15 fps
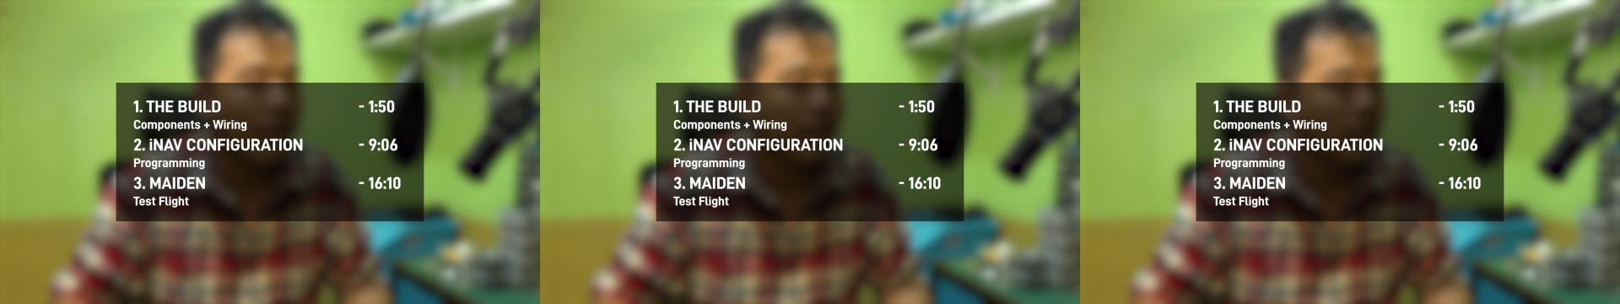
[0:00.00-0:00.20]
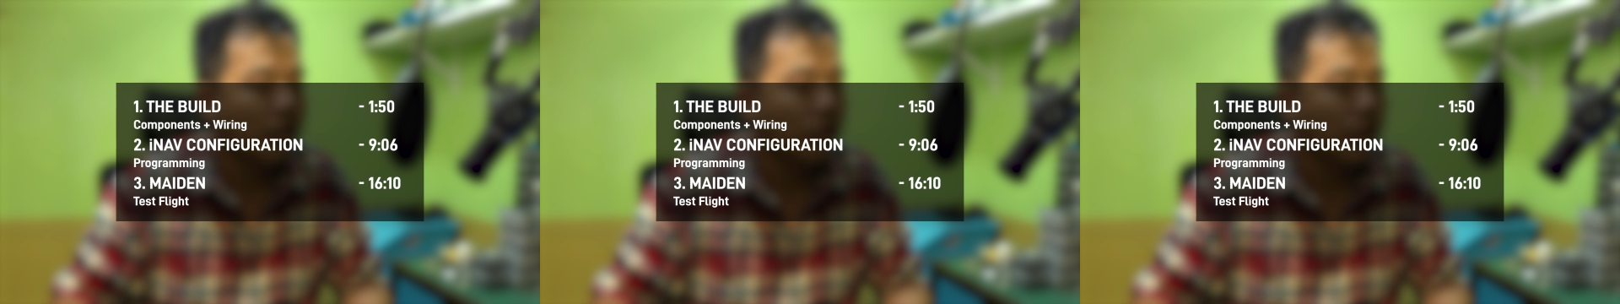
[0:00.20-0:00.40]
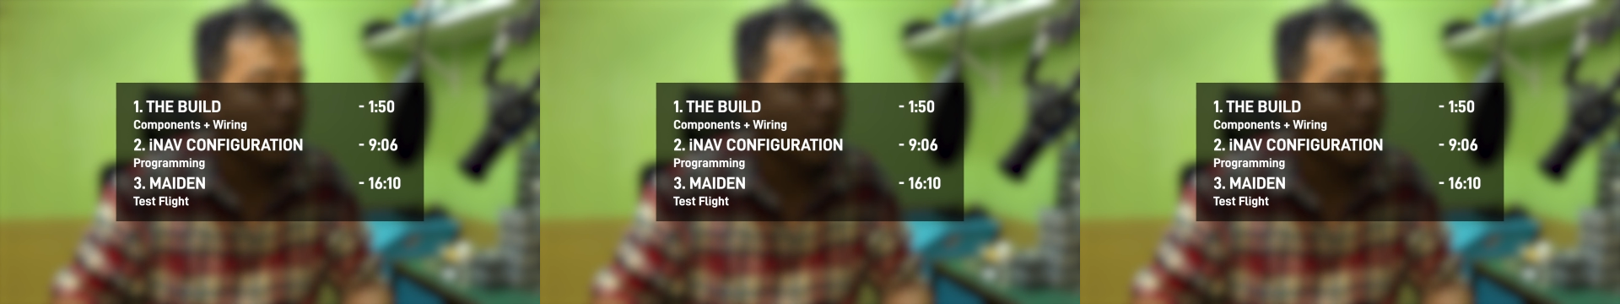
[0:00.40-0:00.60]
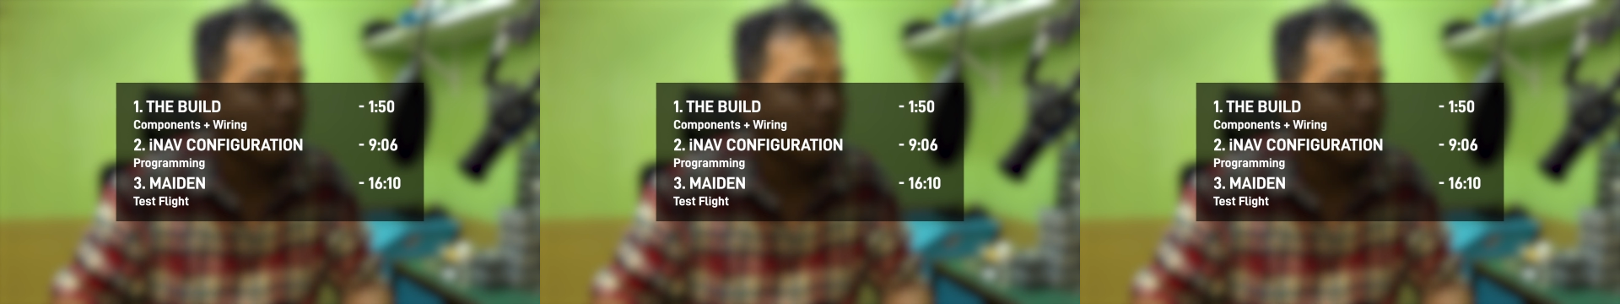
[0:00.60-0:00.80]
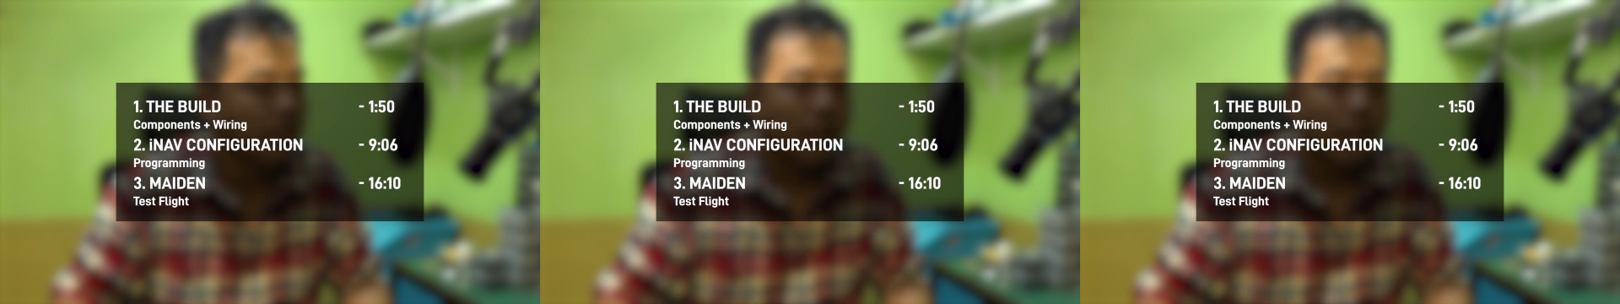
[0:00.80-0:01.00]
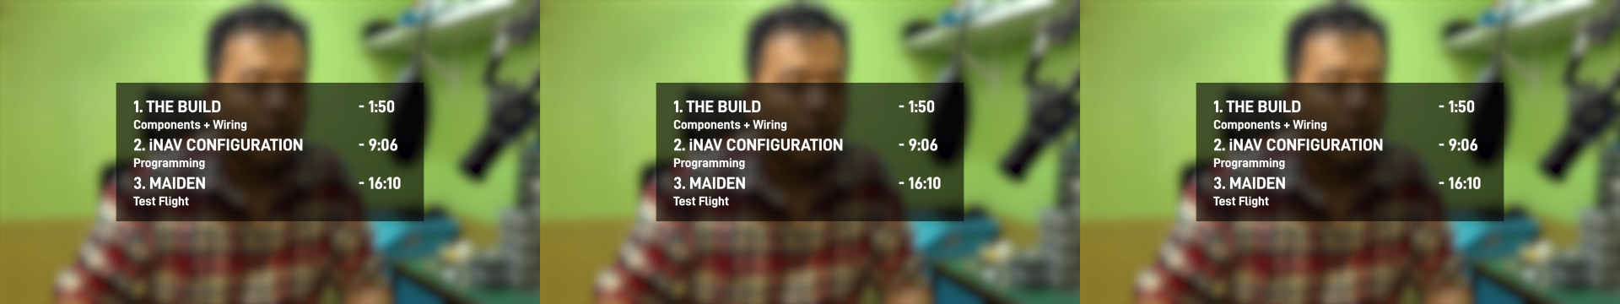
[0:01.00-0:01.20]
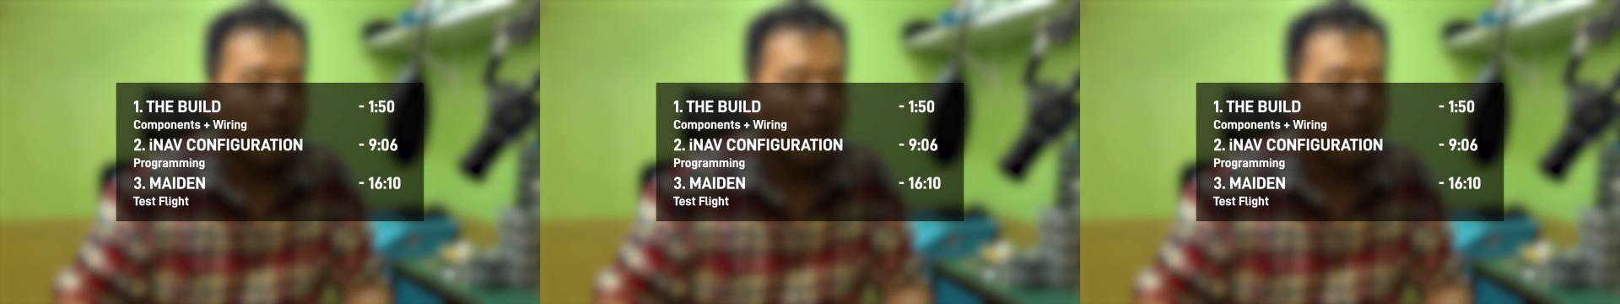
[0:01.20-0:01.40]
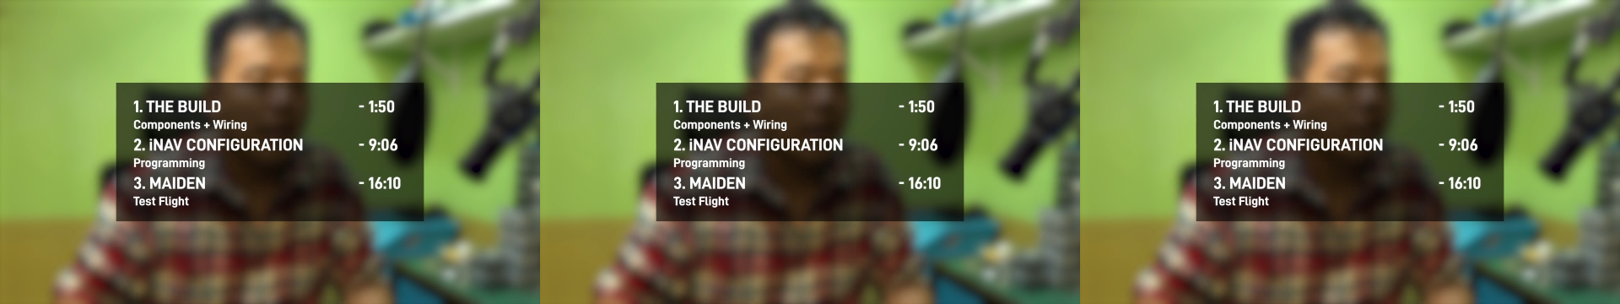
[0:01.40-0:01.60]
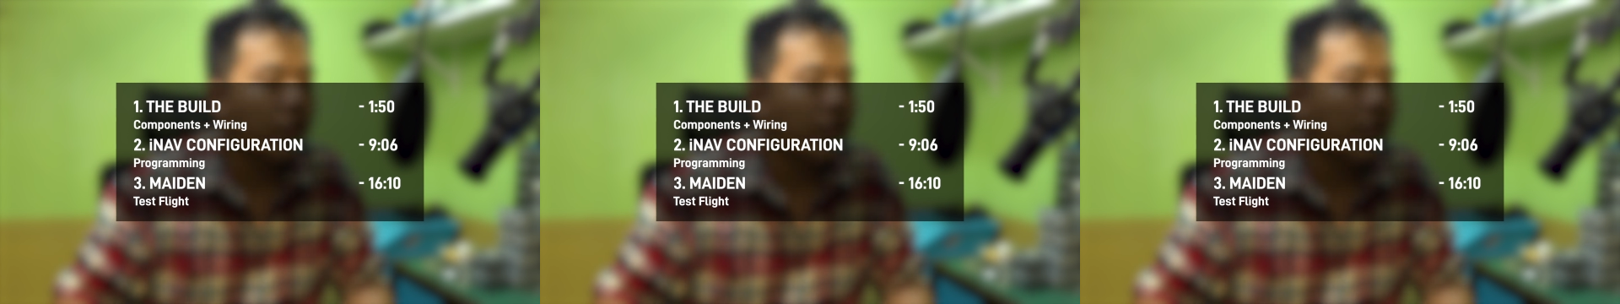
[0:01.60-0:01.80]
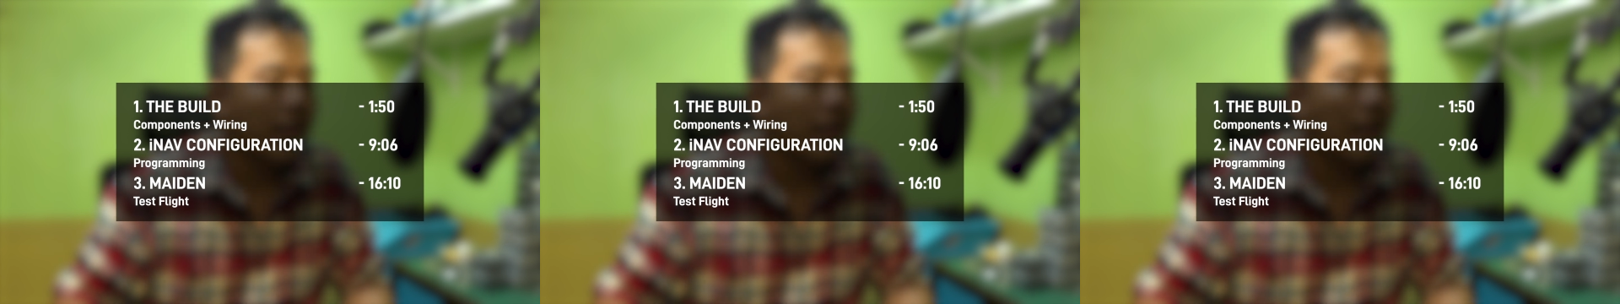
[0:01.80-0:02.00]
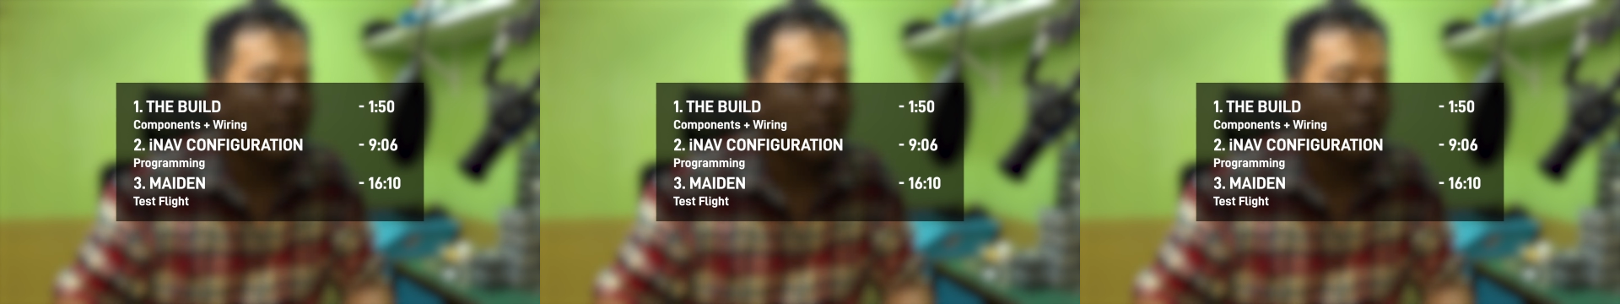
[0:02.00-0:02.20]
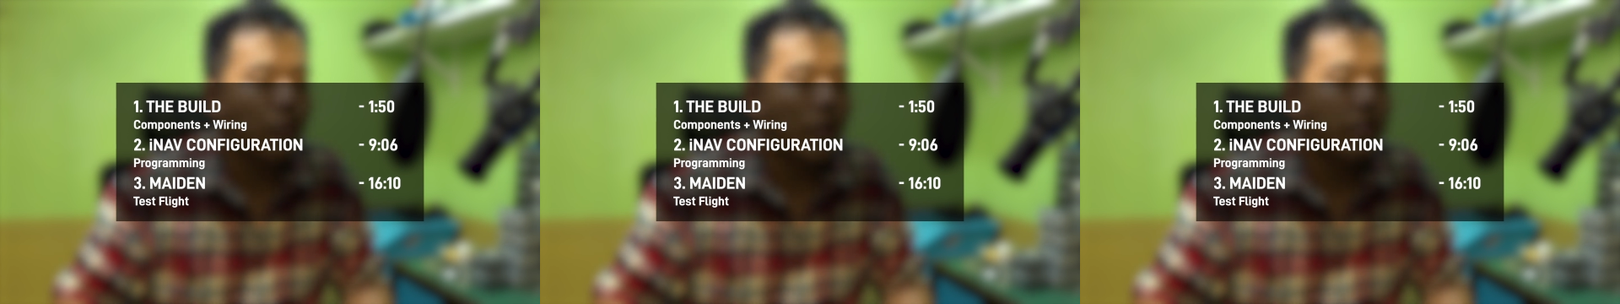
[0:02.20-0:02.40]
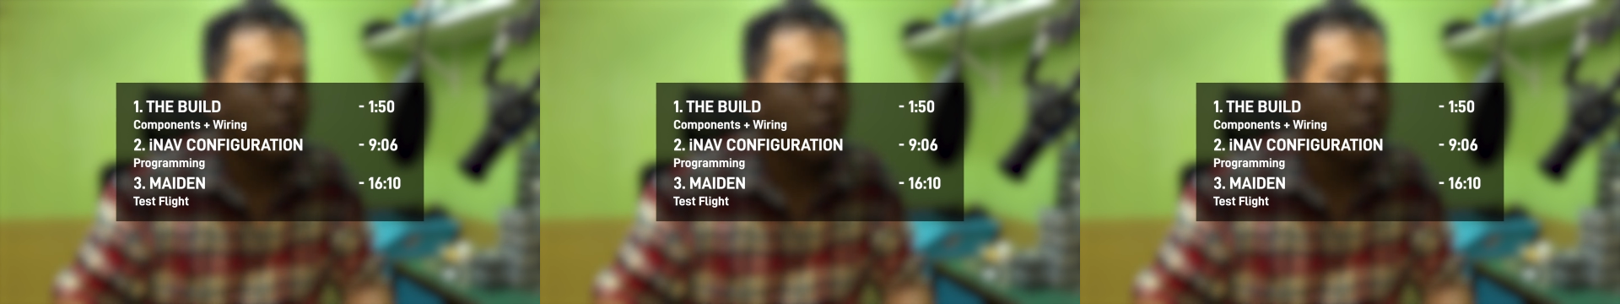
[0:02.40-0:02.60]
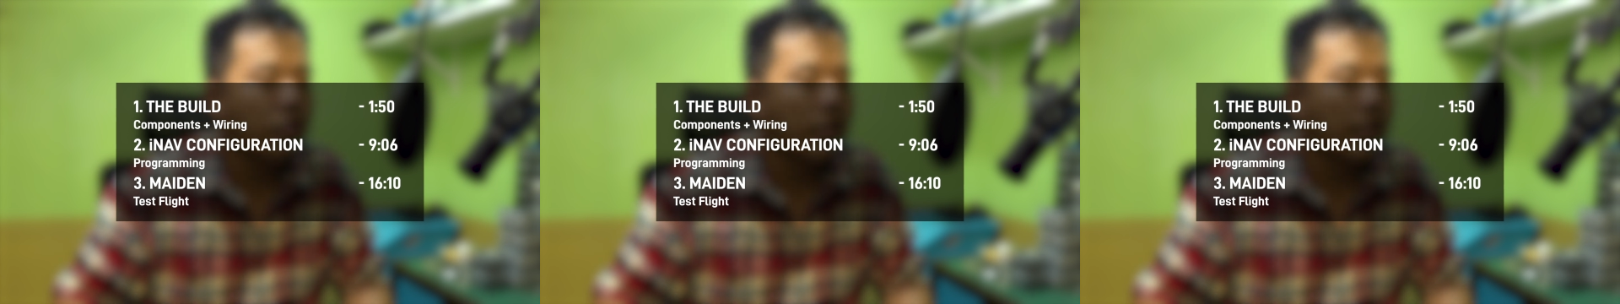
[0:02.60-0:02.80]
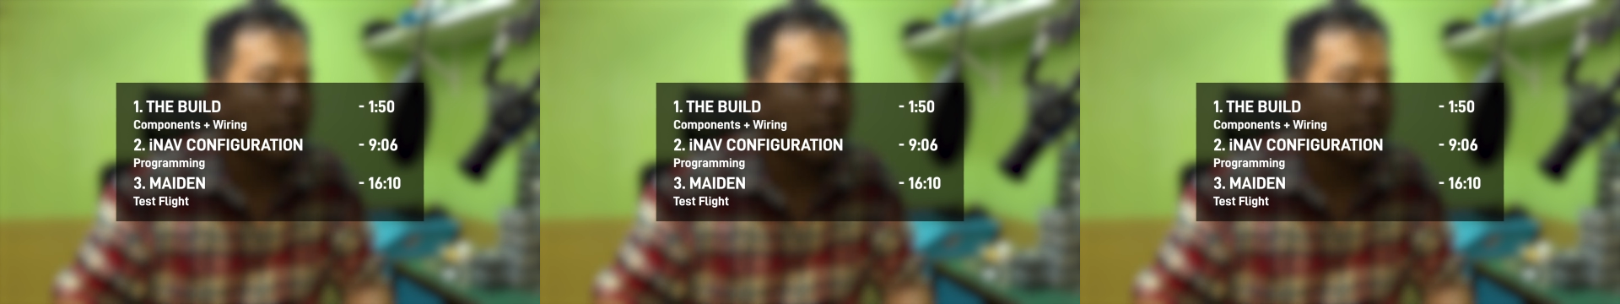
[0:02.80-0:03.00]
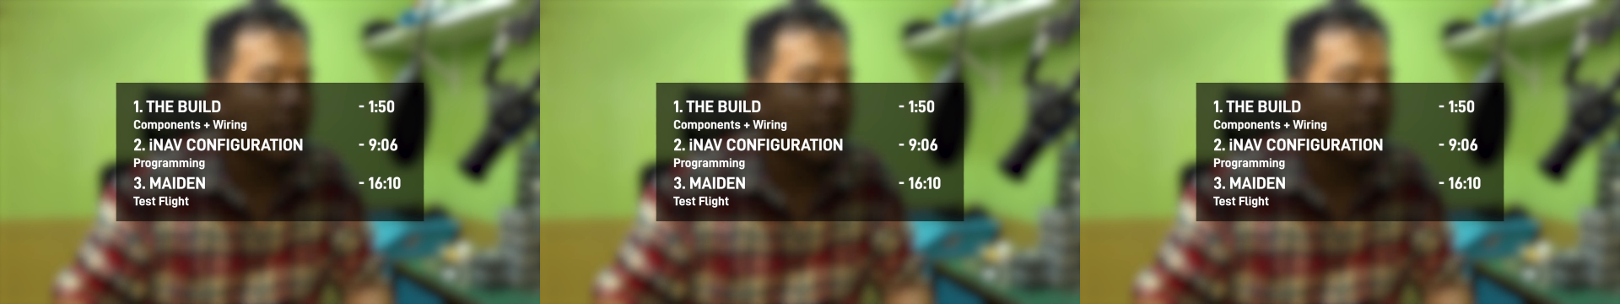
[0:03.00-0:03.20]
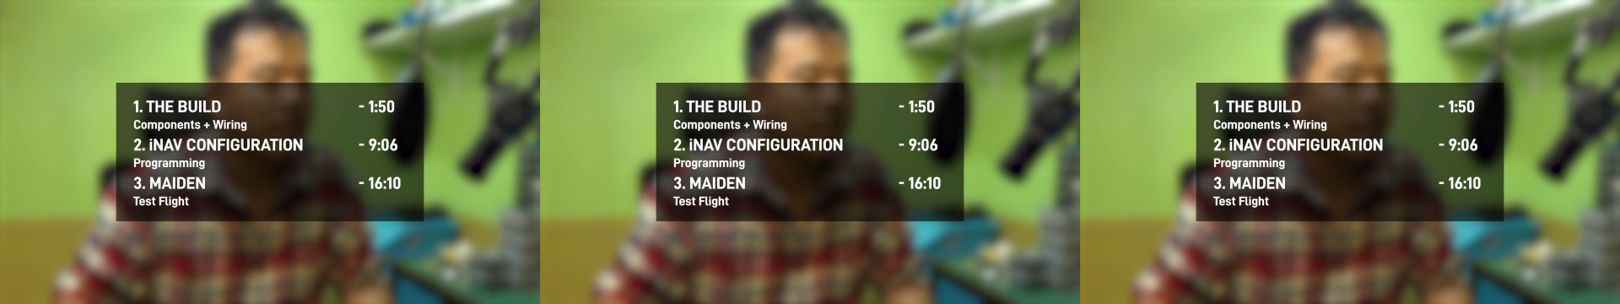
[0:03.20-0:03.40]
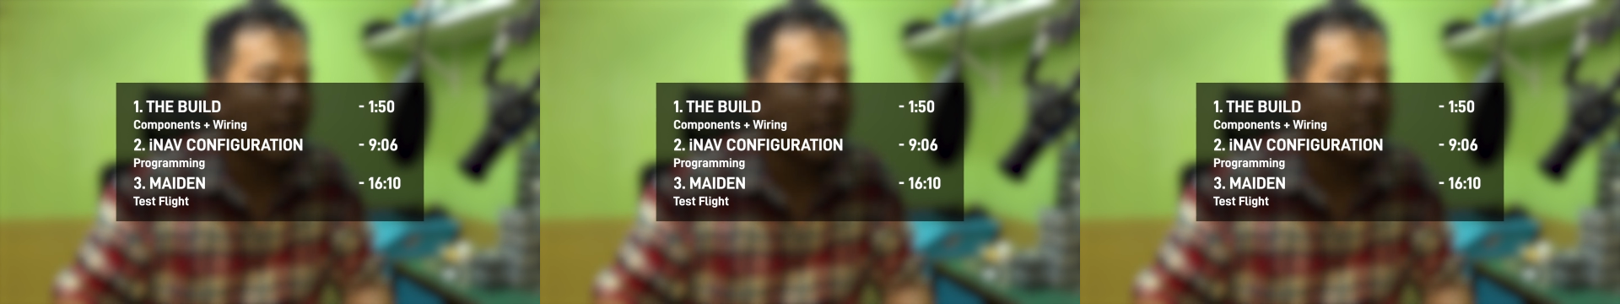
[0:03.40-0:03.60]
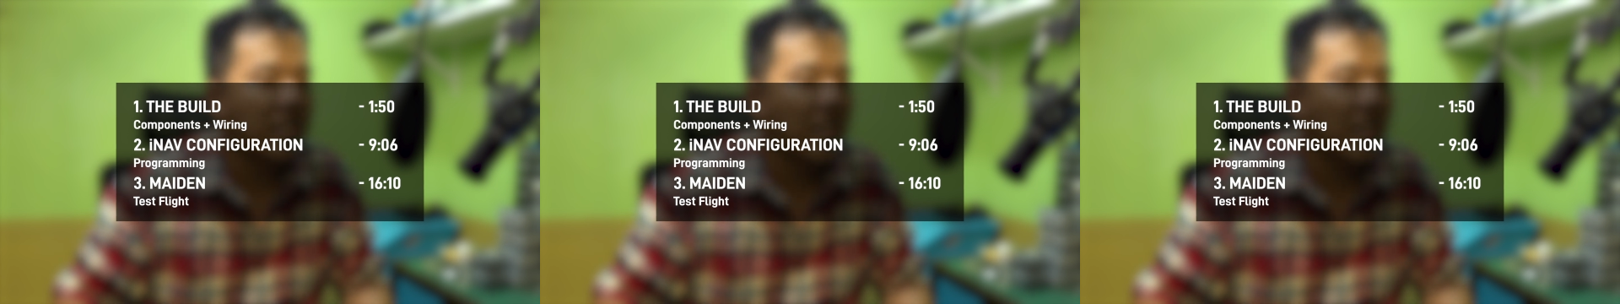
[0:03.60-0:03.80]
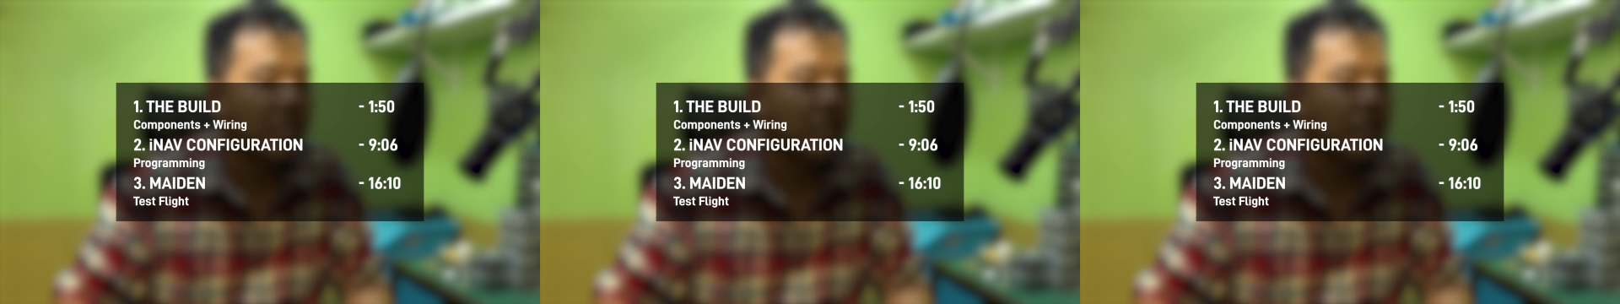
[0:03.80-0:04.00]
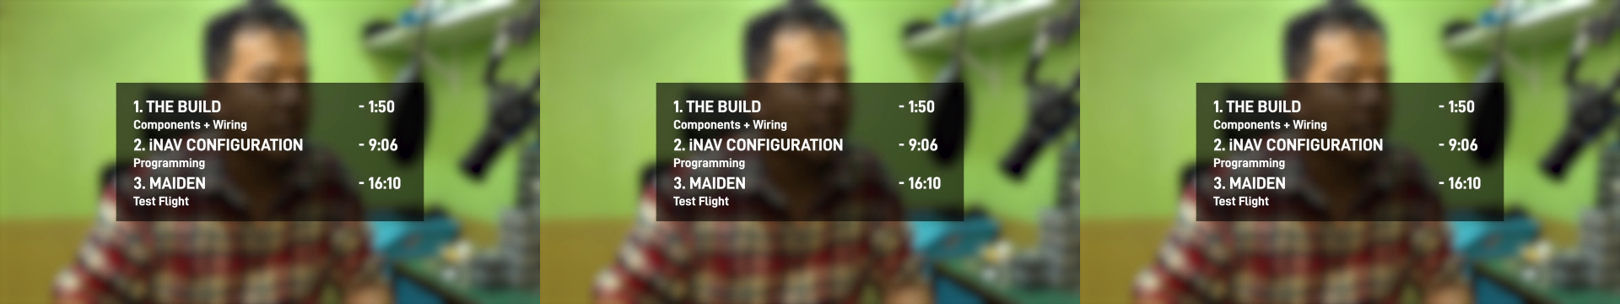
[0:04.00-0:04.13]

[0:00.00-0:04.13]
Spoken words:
Nobody's mouth can be seen.